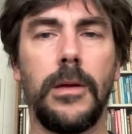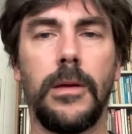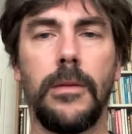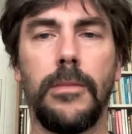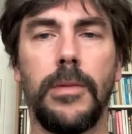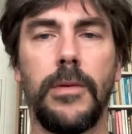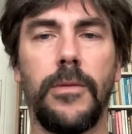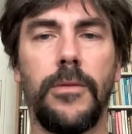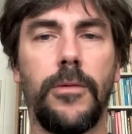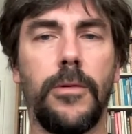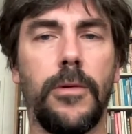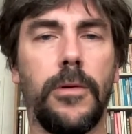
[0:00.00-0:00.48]

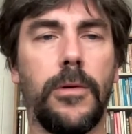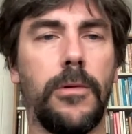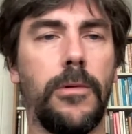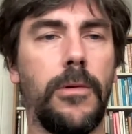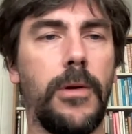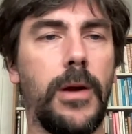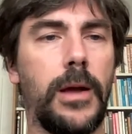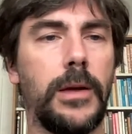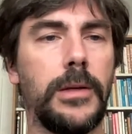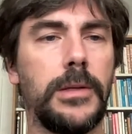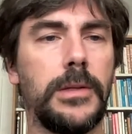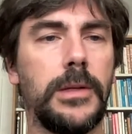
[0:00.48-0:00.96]
Before
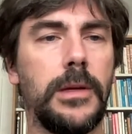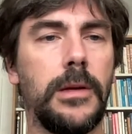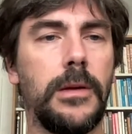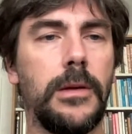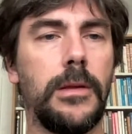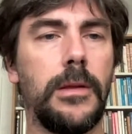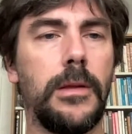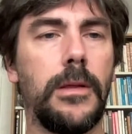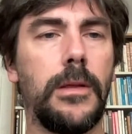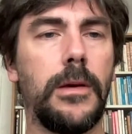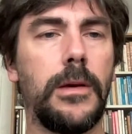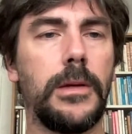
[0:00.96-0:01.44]
Christ.
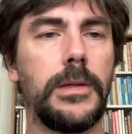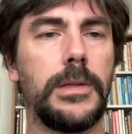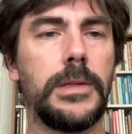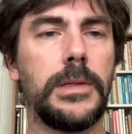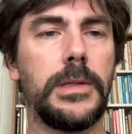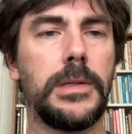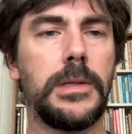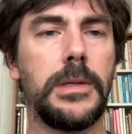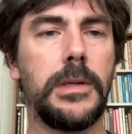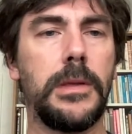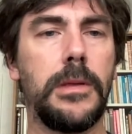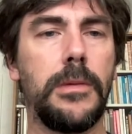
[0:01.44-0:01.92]

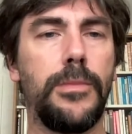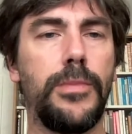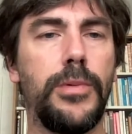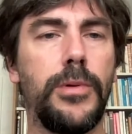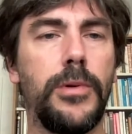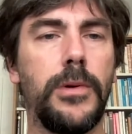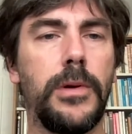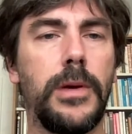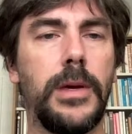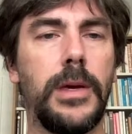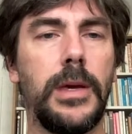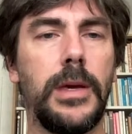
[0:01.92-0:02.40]
Thus, the
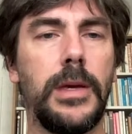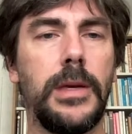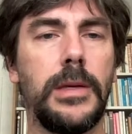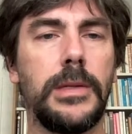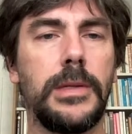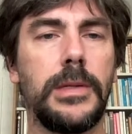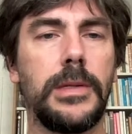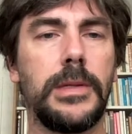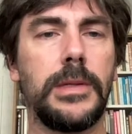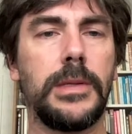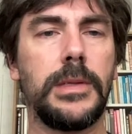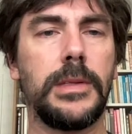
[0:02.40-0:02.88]
book
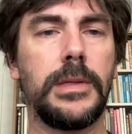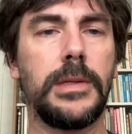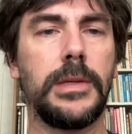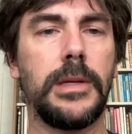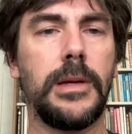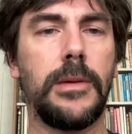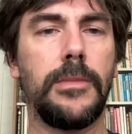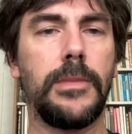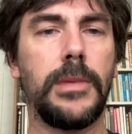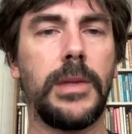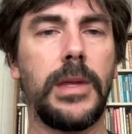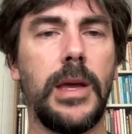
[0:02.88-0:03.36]
is
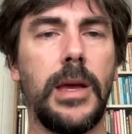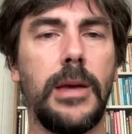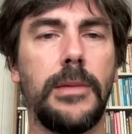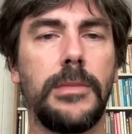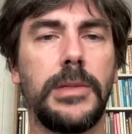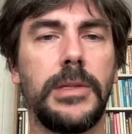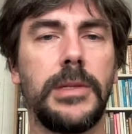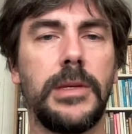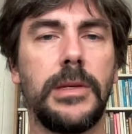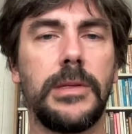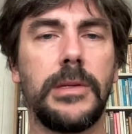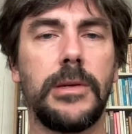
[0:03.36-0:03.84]

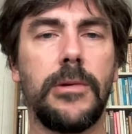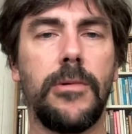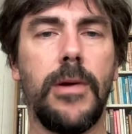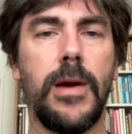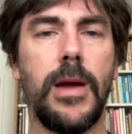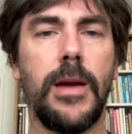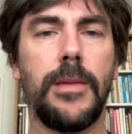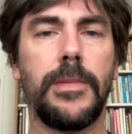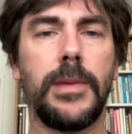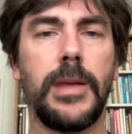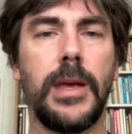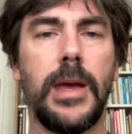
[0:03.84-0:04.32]
sometimes
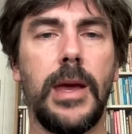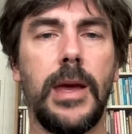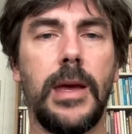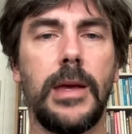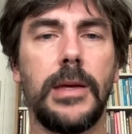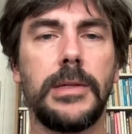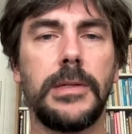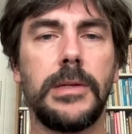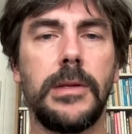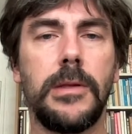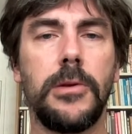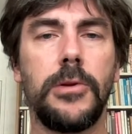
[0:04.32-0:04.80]
described
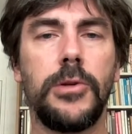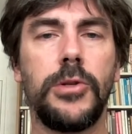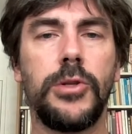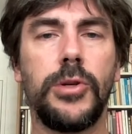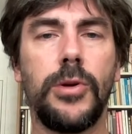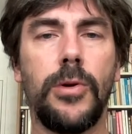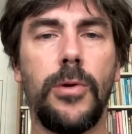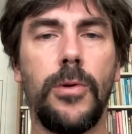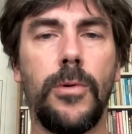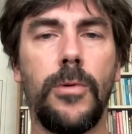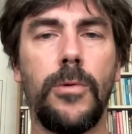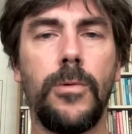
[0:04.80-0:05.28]
as the
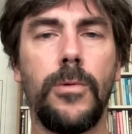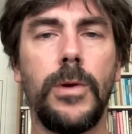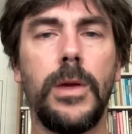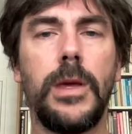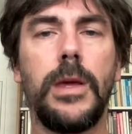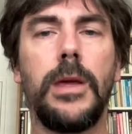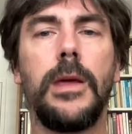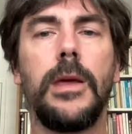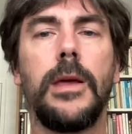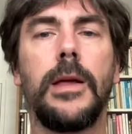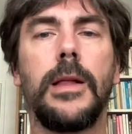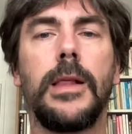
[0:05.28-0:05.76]

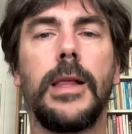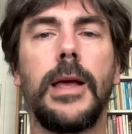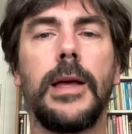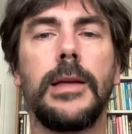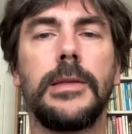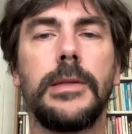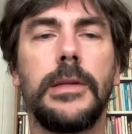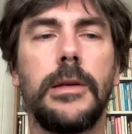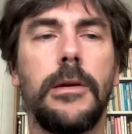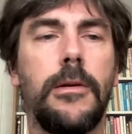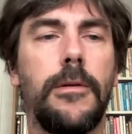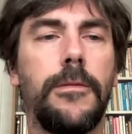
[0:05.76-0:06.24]
Zhou-Yi,
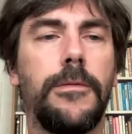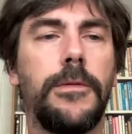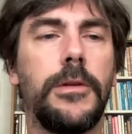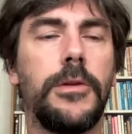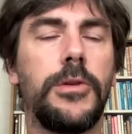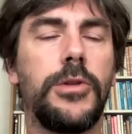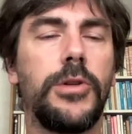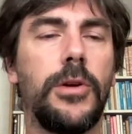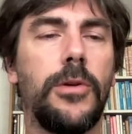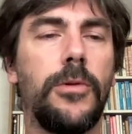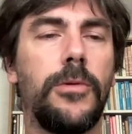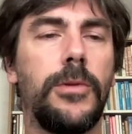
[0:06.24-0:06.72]
classic of
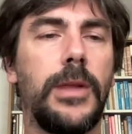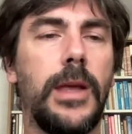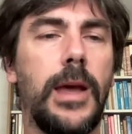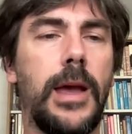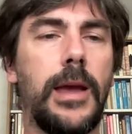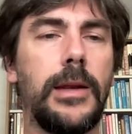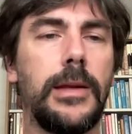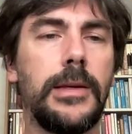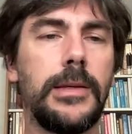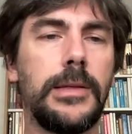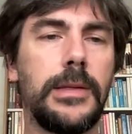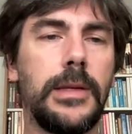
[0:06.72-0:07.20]
the Zhou
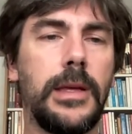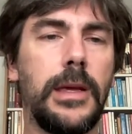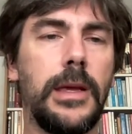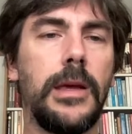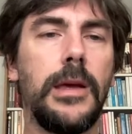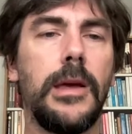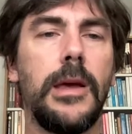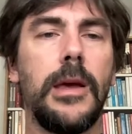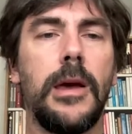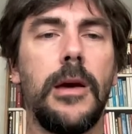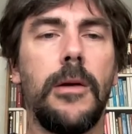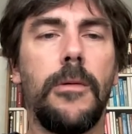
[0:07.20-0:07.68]

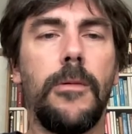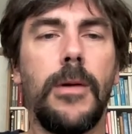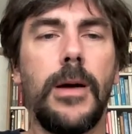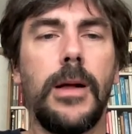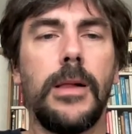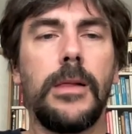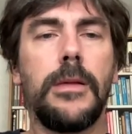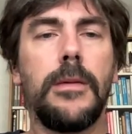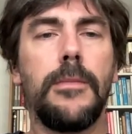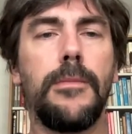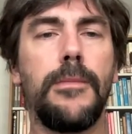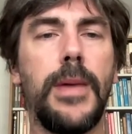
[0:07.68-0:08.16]
dynasty,
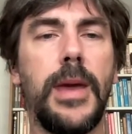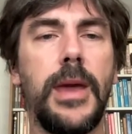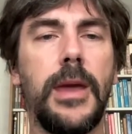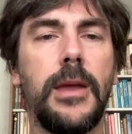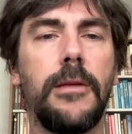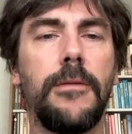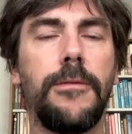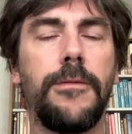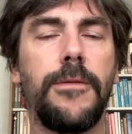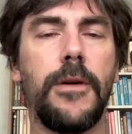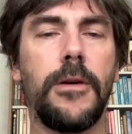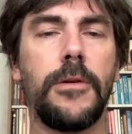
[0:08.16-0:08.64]
while the
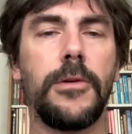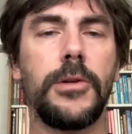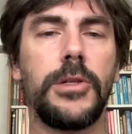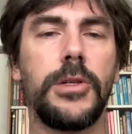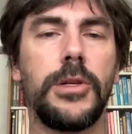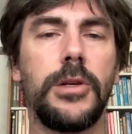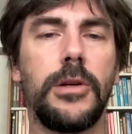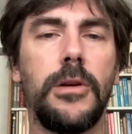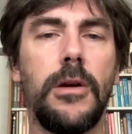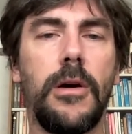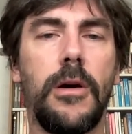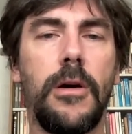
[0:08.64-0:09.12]
main
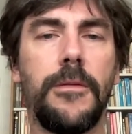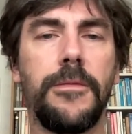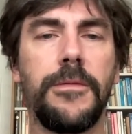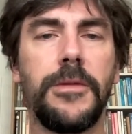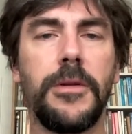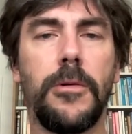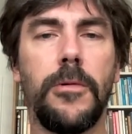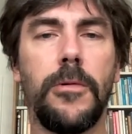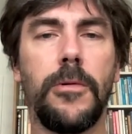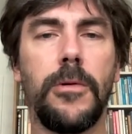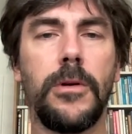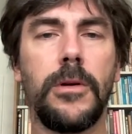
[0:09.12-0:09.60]
function of
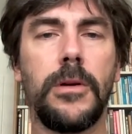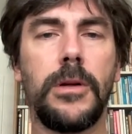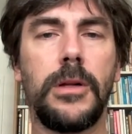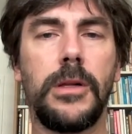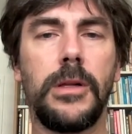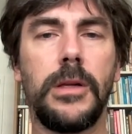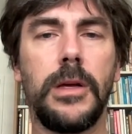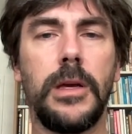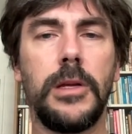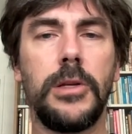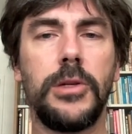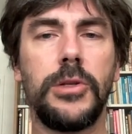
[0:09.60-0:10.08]
the
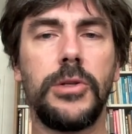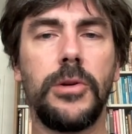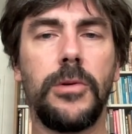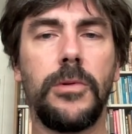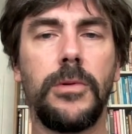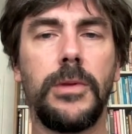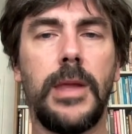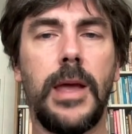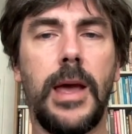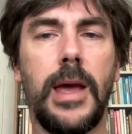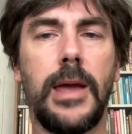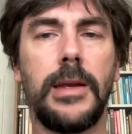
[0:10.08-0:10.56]
oracle in
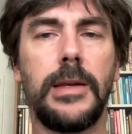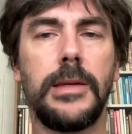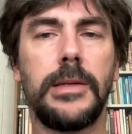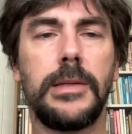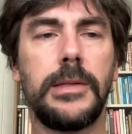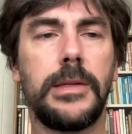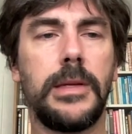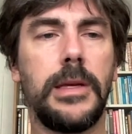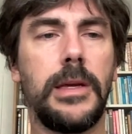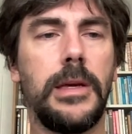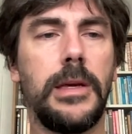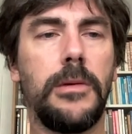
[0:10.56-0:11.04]
Zhou
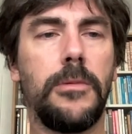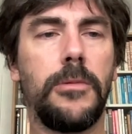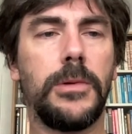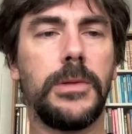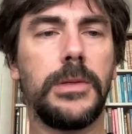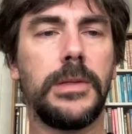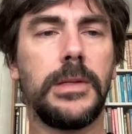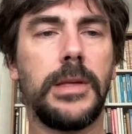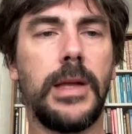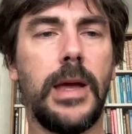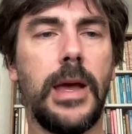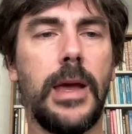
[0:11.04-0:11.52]
dynasty
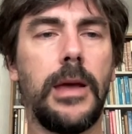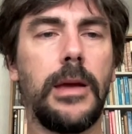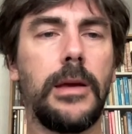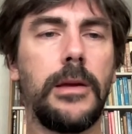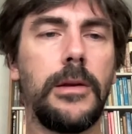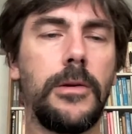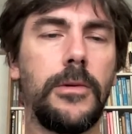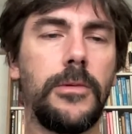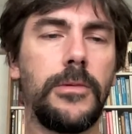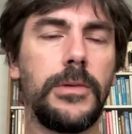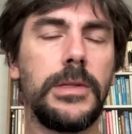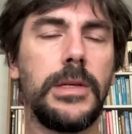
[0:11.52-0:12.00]
was
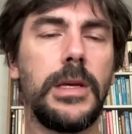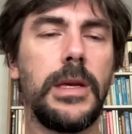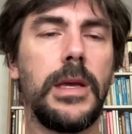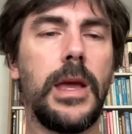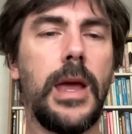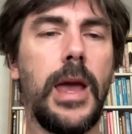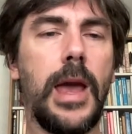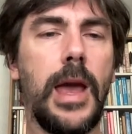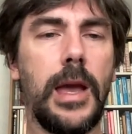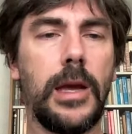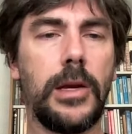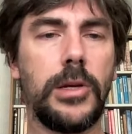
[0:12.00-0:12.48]

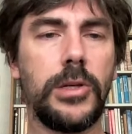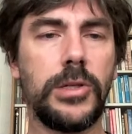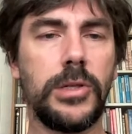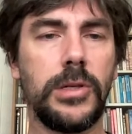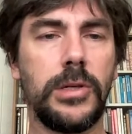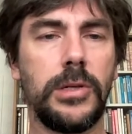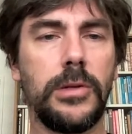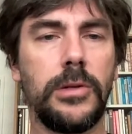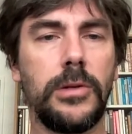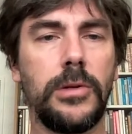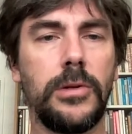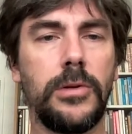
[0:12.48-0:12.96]
diagnosing
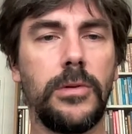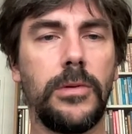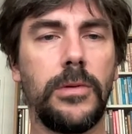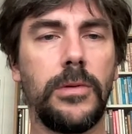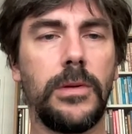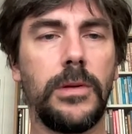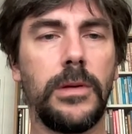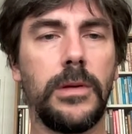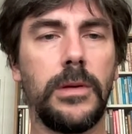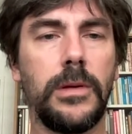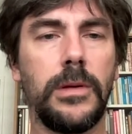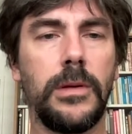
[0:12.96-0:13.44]
action
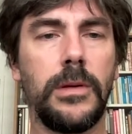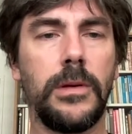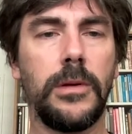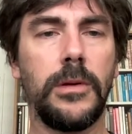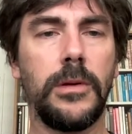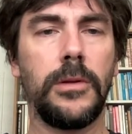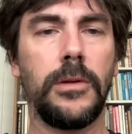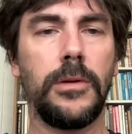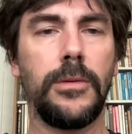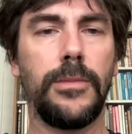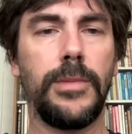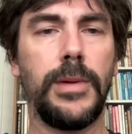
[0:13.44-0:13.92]
to
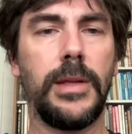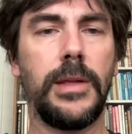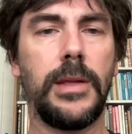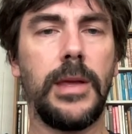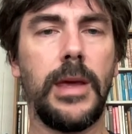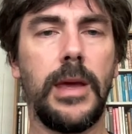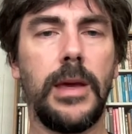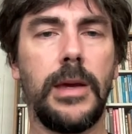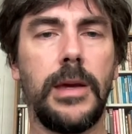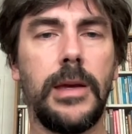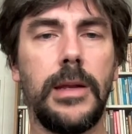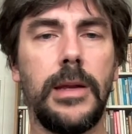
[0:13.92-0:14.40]
be
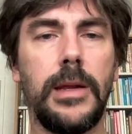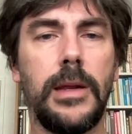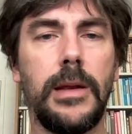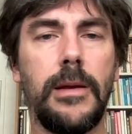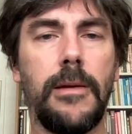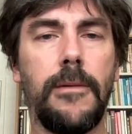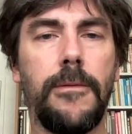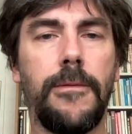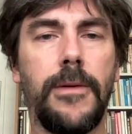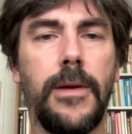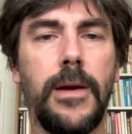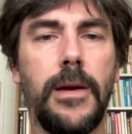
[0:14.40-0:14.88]
taken
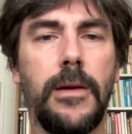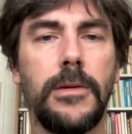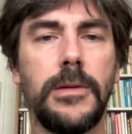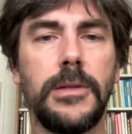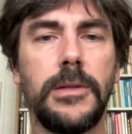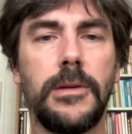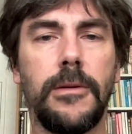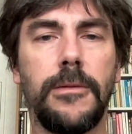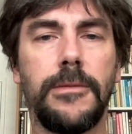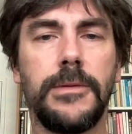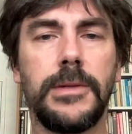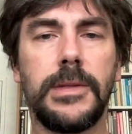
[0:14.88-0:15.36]
in
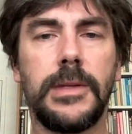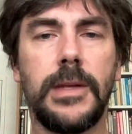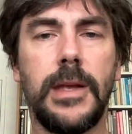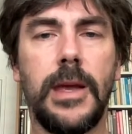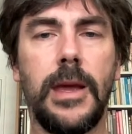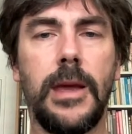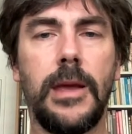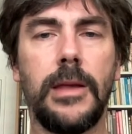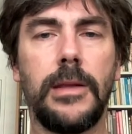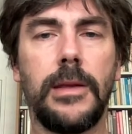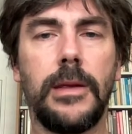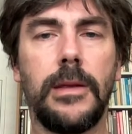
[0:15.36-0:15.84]
affairs of
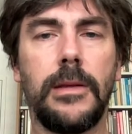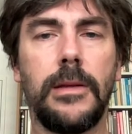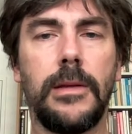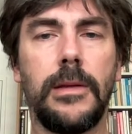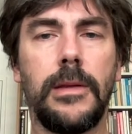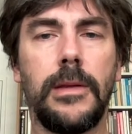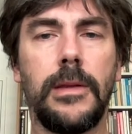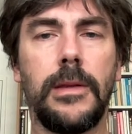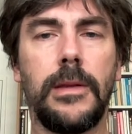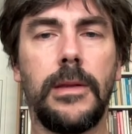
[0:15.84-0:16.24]
state, and